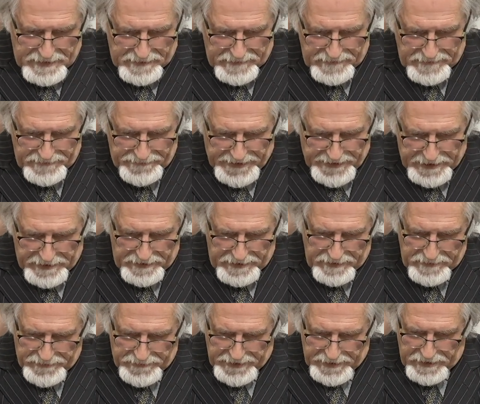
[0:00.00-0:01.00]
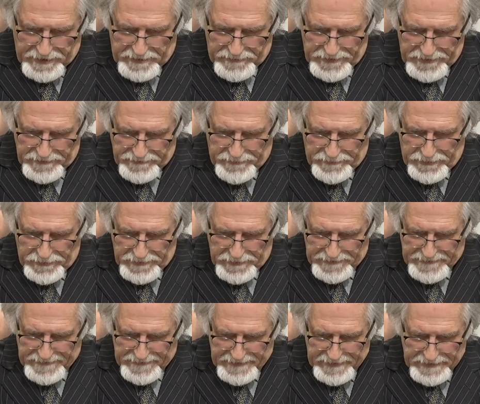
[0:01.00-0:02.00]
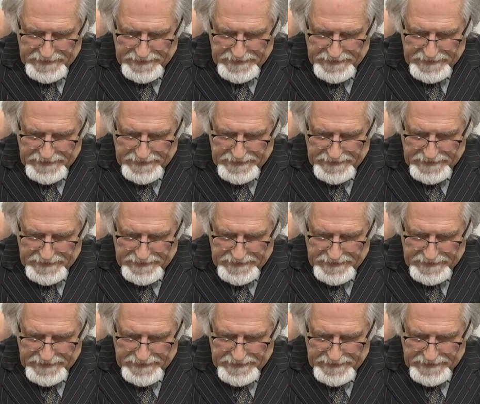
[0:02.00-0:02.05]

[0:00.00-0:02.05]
Just picking up a couple of points.